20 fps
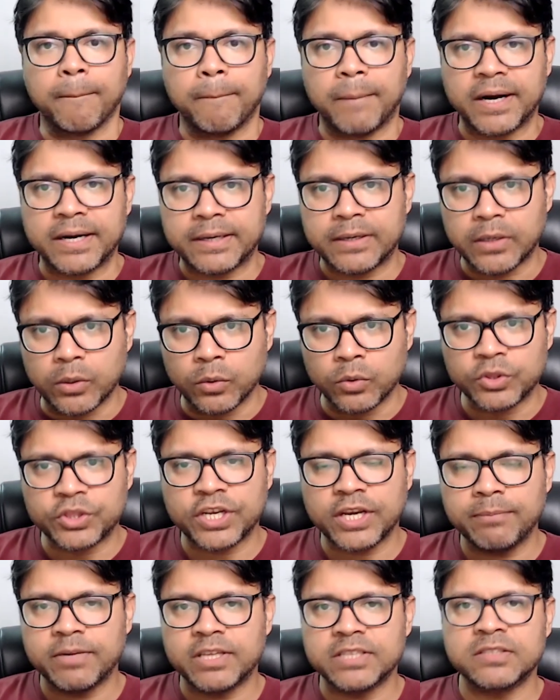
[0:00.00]
But
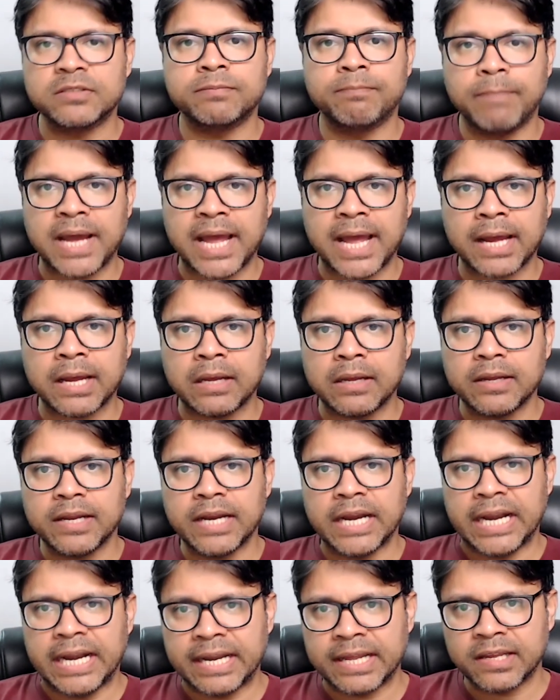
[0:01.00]
2-3 months back,
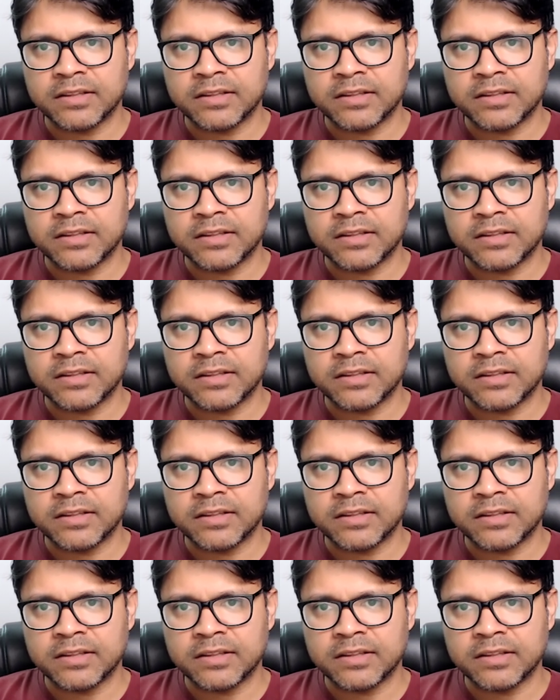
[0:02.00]
it